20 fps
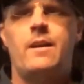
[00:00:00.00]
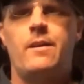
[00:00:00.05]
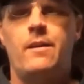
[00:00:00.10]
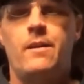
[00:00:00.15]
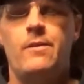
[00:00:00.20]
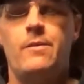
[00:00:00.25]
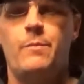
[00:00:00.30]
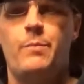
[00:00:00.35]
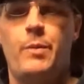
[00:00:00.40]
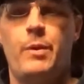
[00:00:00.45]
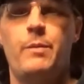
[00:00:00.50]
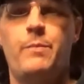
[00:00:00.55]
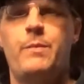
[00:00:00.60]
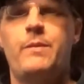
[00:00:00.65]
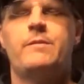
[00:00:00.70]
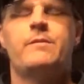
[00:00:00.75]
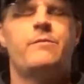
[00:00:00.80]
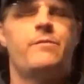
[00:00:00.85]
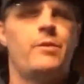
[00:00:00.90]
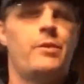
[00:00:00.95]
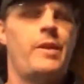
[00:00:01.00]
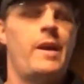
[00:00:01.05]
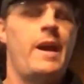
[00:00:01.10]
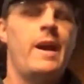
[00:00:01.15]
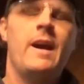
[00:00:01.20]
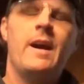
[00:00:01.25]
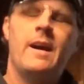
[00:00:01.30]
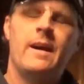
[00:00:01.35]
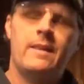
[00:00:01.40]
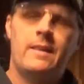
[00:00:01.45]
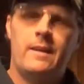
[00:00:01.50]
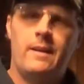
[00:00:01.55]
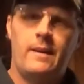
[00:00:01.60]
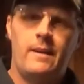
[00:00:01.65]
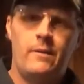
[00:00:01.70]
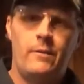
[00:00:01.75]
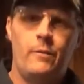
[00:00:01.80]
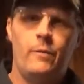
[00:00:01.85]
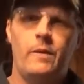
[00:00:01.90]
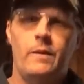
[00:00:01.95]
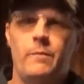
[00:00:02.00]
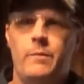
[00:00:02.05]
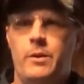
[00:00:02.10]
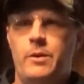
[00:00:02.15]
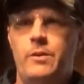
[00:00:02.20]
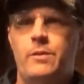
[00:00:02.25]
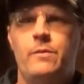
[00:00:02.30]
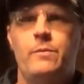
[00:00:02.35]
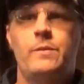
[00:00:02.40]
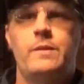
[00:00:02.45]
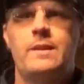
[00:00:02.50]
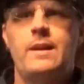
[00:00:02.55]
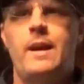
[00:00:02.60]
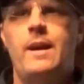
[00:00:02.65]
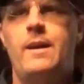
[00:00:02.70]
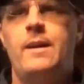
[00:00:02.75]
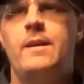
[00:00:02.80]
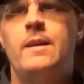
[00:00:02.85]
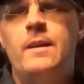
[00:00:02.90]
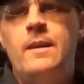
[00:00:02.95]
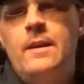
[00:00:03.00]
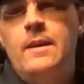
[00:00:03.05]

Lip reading: another purpose for that. I think I know what I'm going to do with that.